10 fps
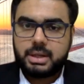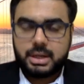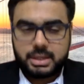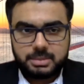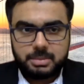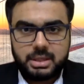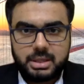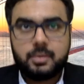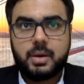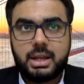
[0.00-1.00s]
right is
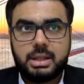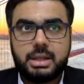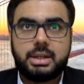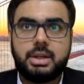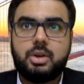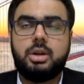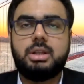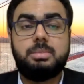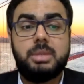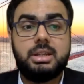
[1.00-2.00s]
being violated or
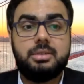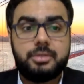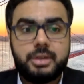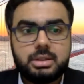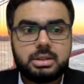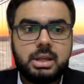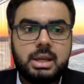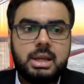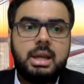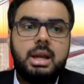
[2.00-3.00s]
is being infringed,
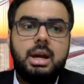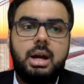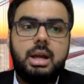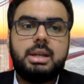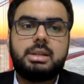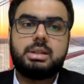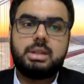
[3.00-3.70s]
that